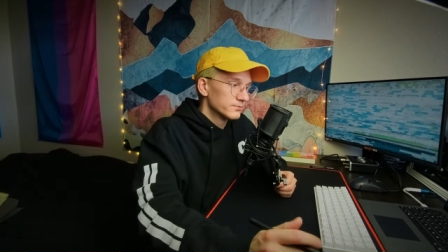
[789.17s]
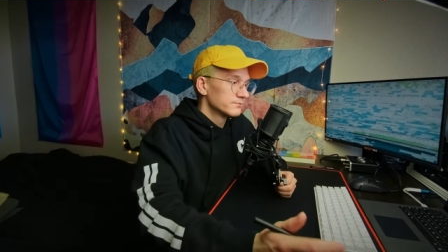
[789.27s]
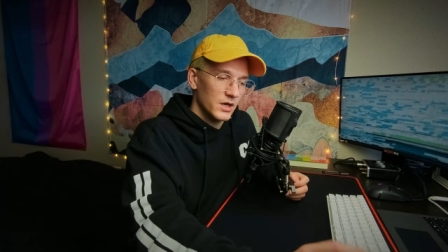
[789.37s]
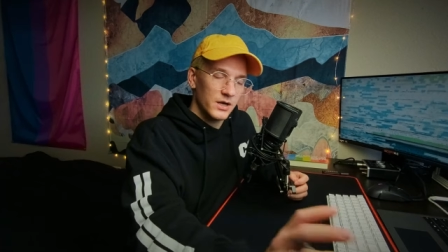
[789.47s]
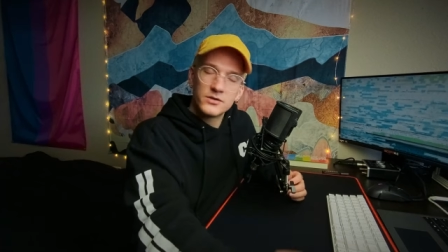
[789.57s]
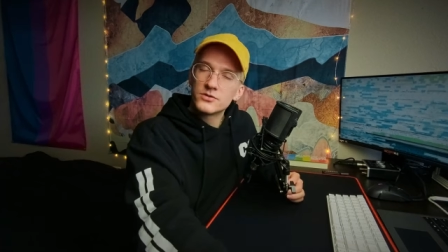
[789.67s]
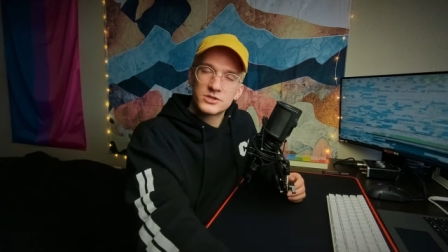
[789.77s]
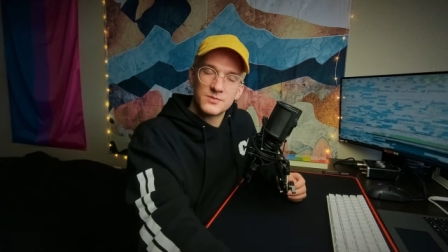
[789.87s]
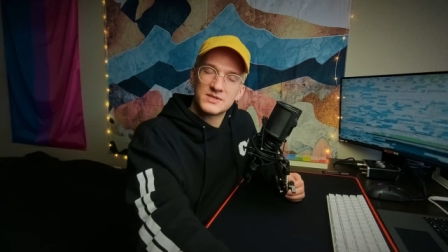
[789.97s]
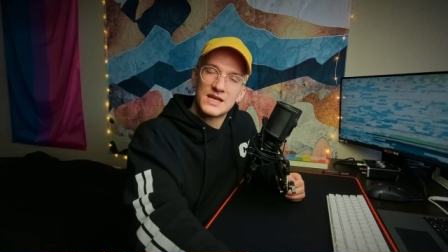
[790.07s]
Another
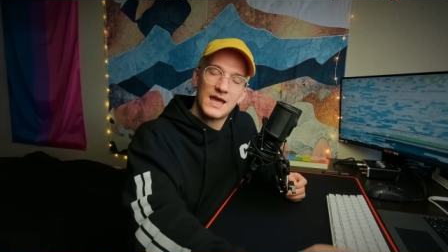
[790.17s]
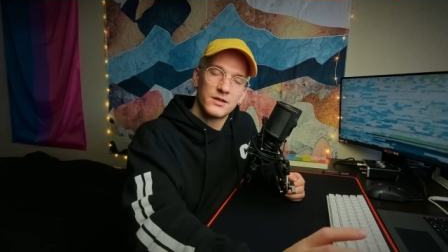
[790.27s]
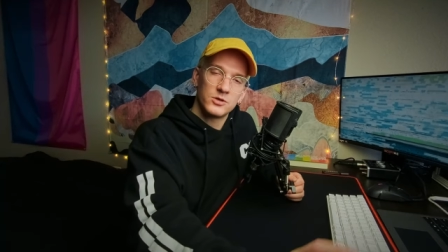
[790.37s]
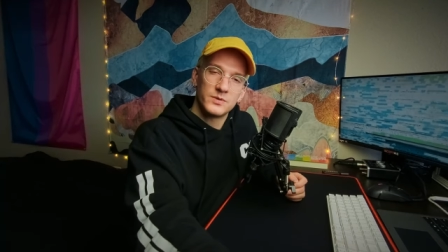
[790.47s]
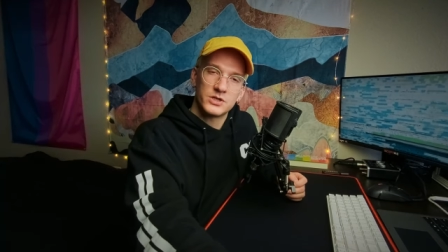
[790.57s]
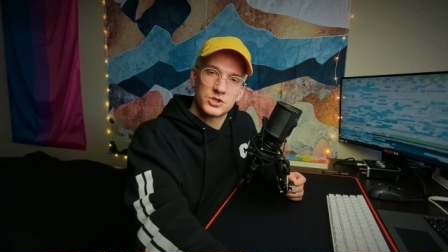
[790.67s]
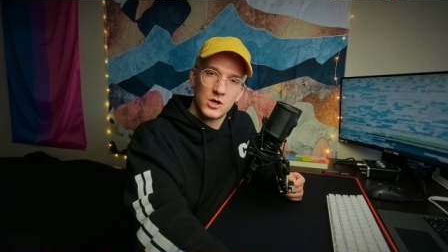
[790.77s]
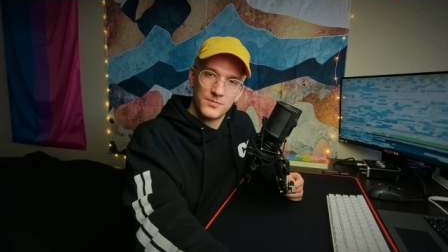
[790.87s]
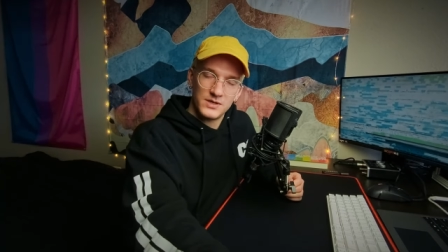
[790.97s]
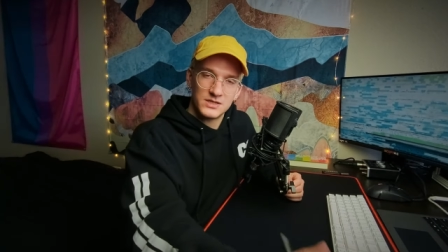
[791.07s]
tip is to add a little bit of
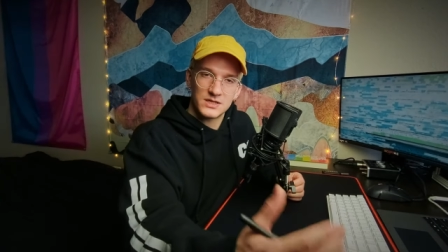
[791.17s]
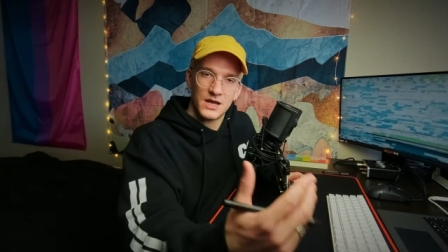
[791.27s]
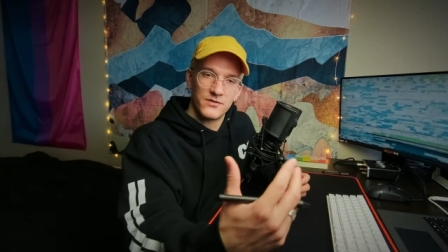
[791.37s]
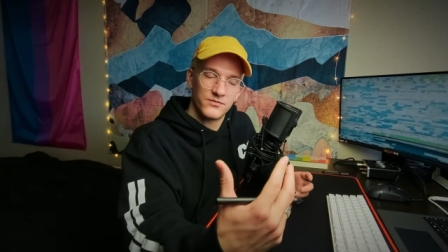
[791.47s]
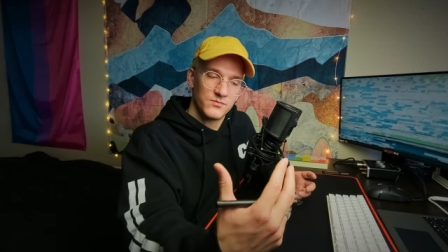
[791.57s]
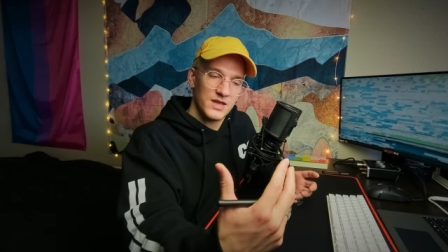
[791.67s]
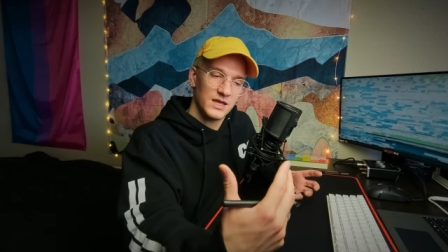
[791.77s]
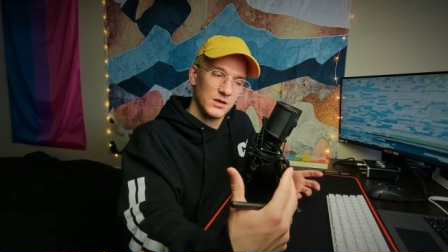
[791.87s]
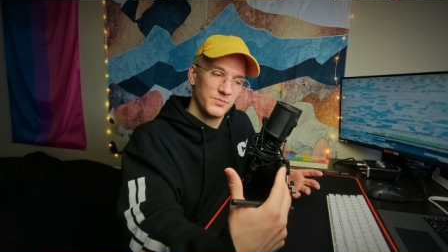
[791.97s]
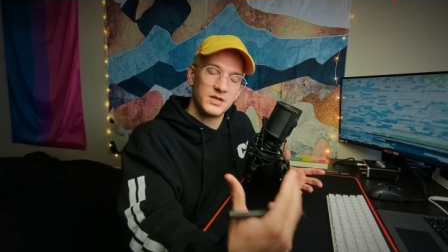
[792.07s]
sharpening to kind of
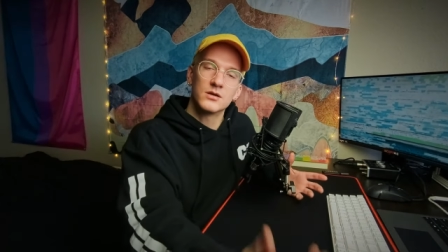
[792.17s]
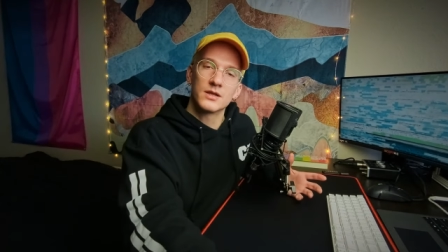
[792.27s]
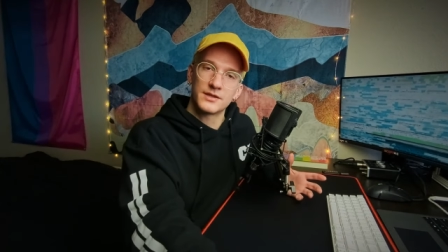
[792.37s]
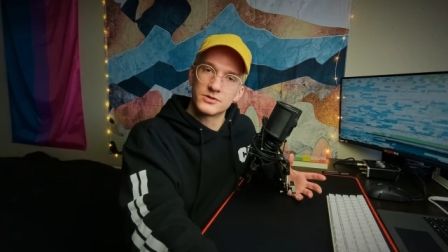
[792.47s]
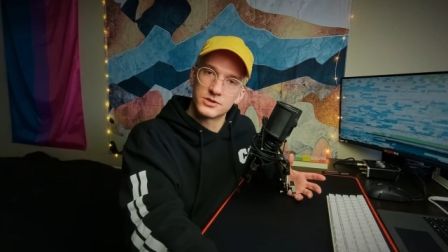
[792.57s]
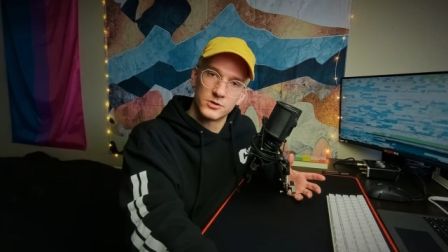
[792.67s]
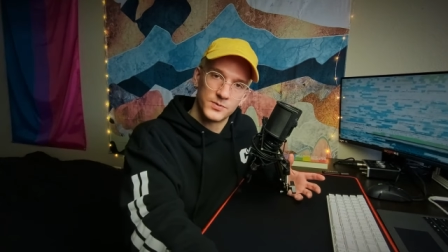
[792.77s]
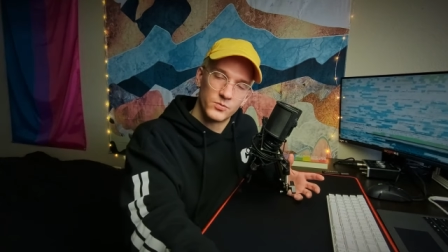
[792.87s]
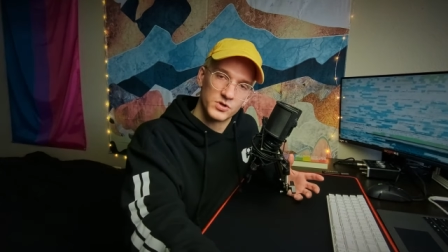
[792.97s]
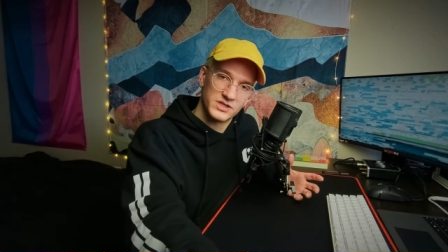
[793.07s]
make it appear like there's a little
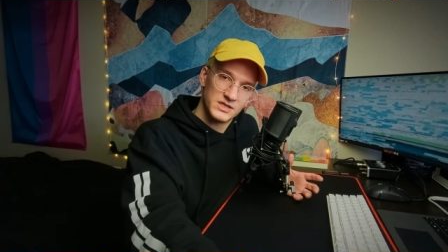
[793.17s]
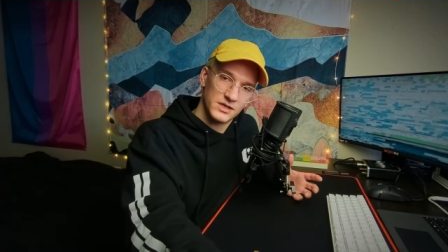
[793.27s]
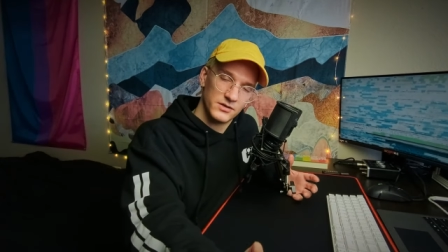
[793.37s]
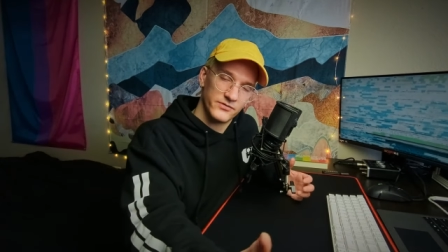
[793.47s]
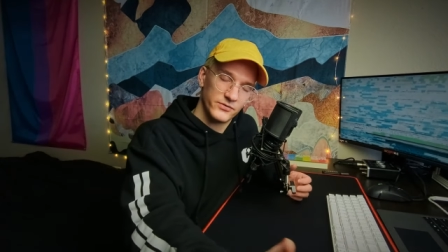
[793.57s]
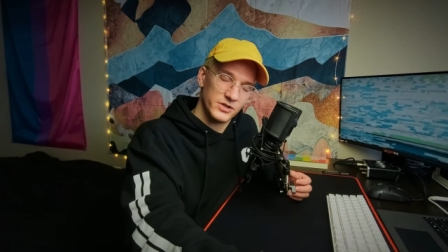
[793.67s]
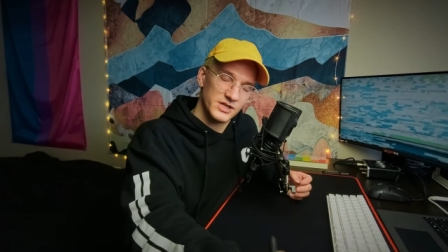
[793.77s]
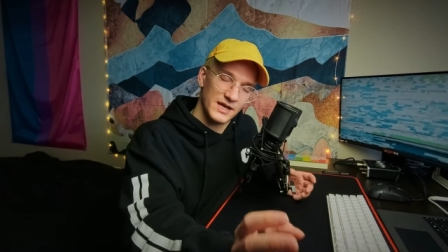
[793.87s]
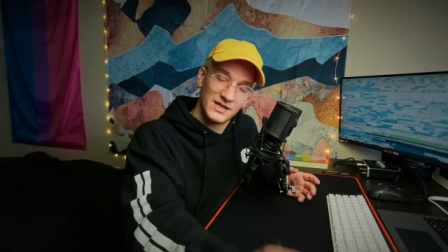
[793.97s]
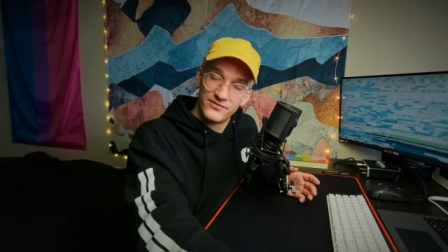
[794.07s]
bit more detail in the footage.
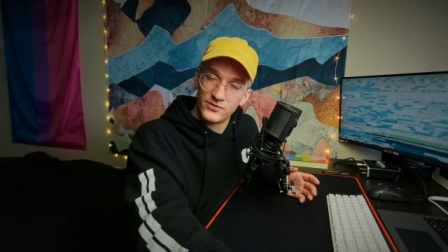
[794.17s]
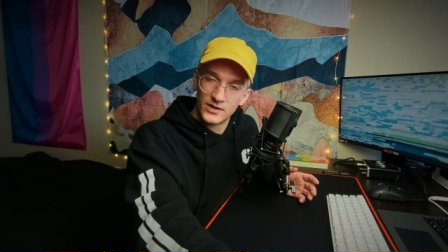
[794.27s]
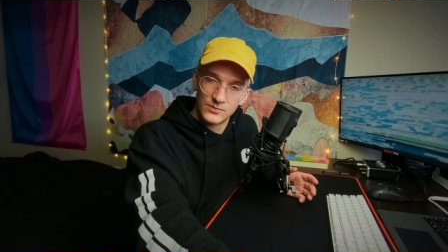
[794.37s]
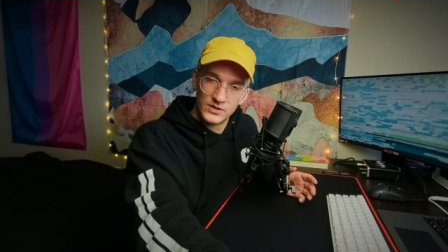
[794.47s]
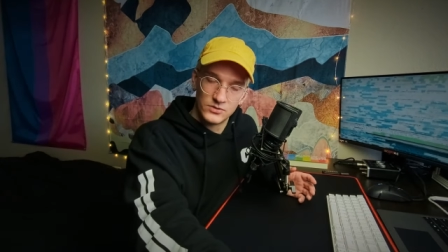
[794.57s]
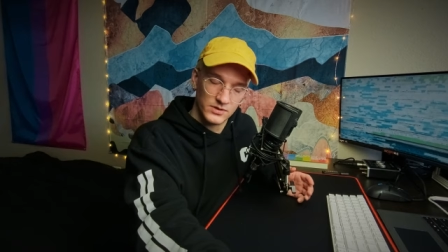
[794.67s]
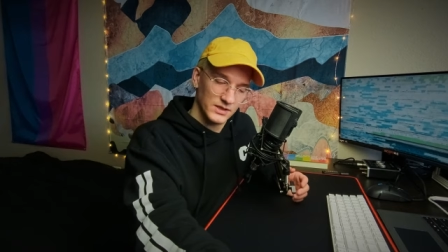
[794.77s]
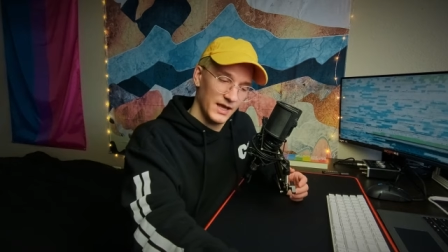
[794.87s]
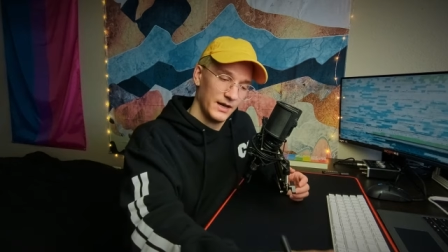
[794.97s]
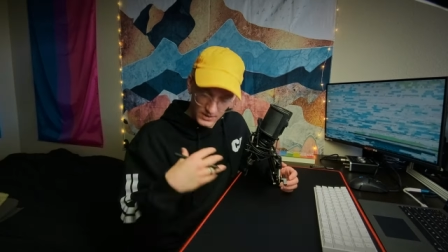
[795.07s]
I definitely recommend doing
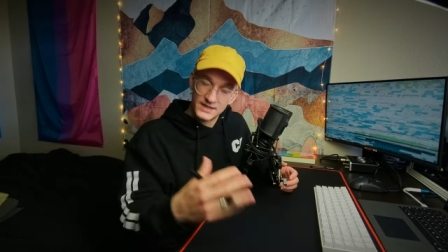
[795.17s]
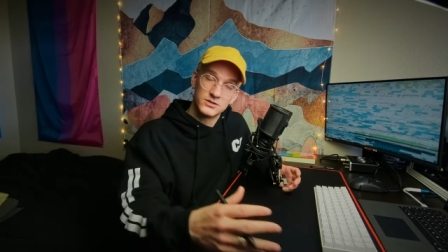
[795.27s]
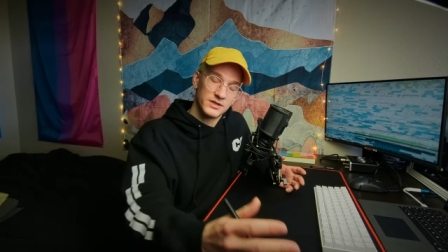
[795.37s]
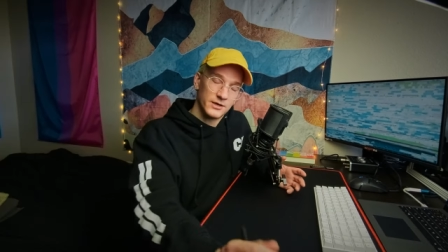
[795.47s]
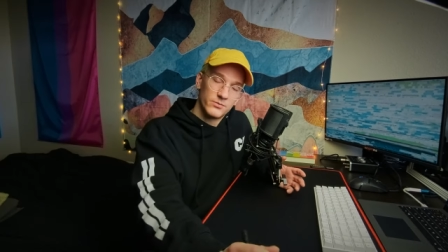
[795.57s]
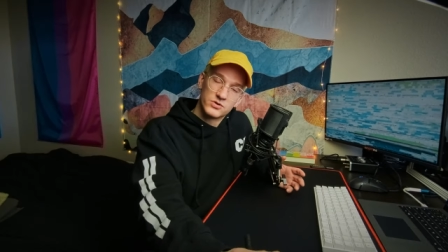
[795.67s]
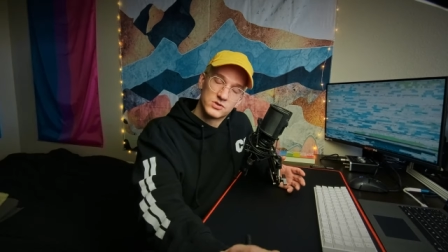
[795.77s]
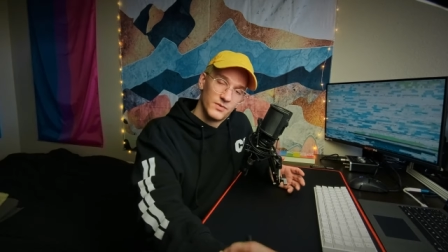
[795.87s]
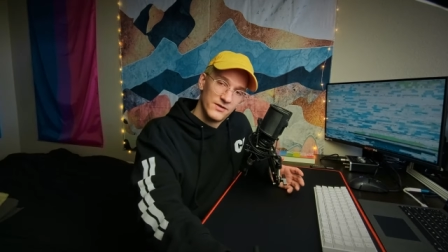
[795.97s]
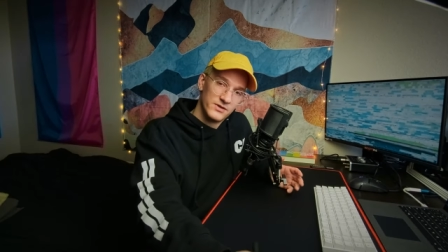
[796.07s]
that. I do that on
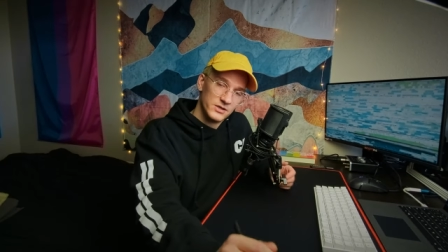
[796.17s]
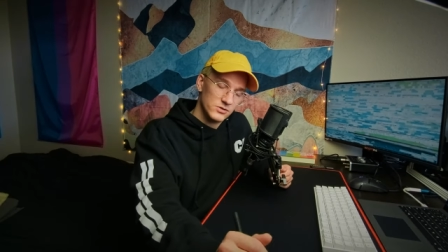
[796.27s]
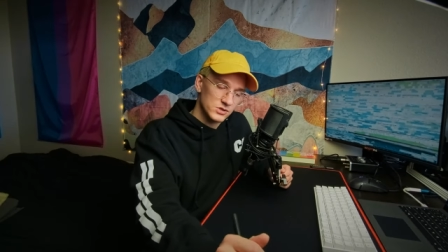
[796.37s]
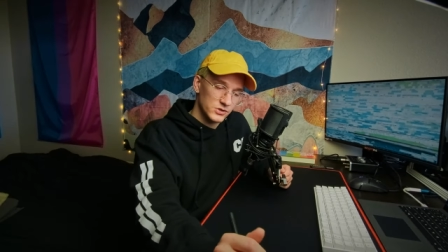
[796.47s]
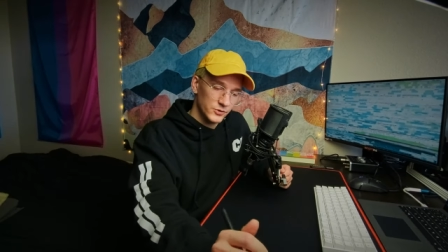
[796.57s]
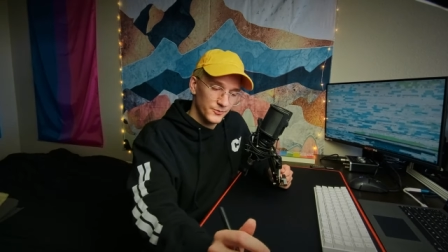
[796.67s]
most of my videos too.